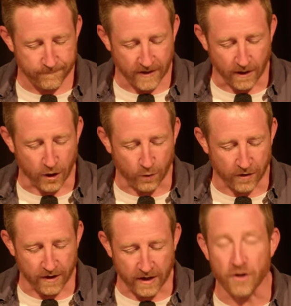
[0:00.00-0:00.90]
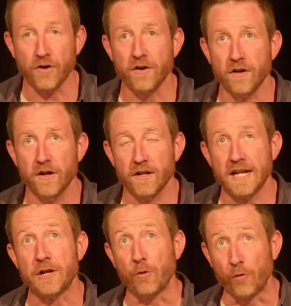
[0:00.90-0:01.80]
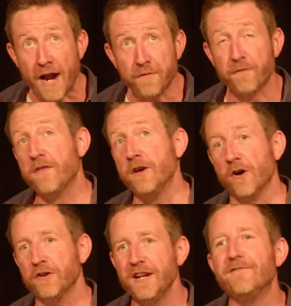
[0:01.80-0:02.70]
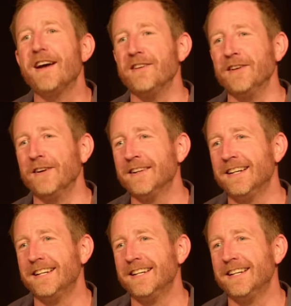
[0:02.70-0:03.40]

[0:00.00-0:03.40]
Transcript: I heard one say that you don't need great faith in God. You need faith in God.